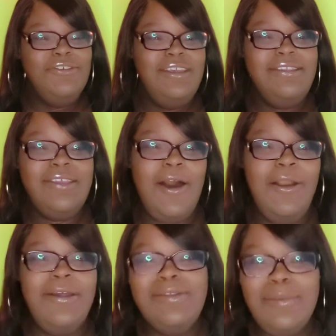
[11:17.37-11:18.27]
she's
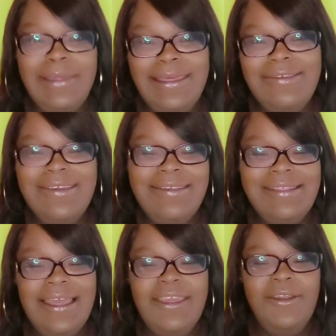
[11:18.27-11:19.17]
talking to me and she's
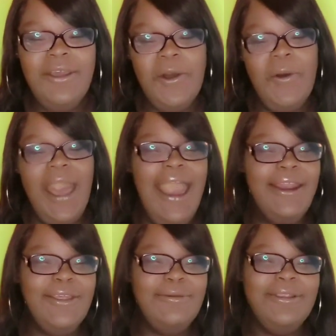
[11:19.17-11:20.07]
like, you know, how do
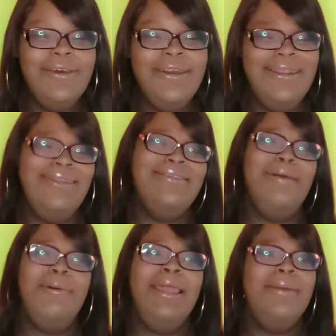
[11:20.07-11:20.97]
you look? And anytime
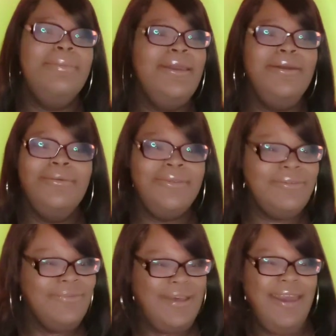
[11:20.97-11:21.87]
I'm like, man,
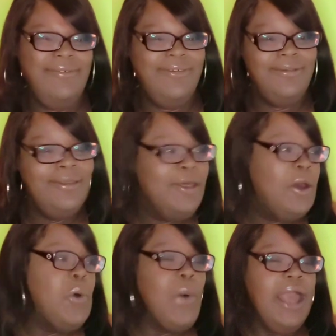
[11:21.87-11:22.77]

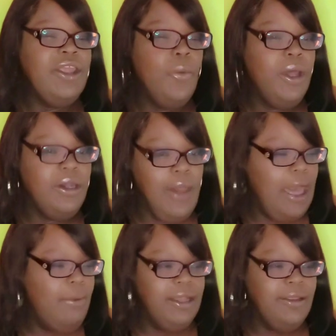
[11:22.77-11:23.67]
why do you want to know
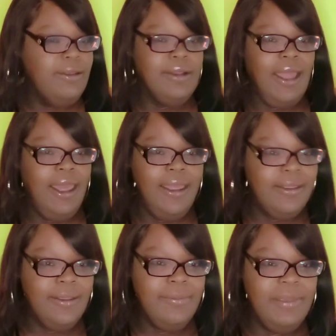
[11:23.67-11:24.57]
how I look?
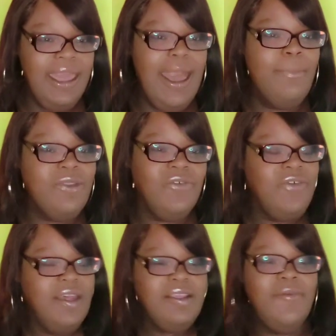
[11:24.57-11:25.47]
Like, I'm
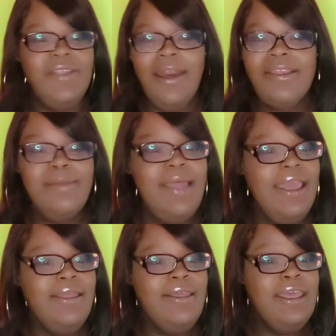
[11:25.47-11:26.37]
defensive now because I'm like,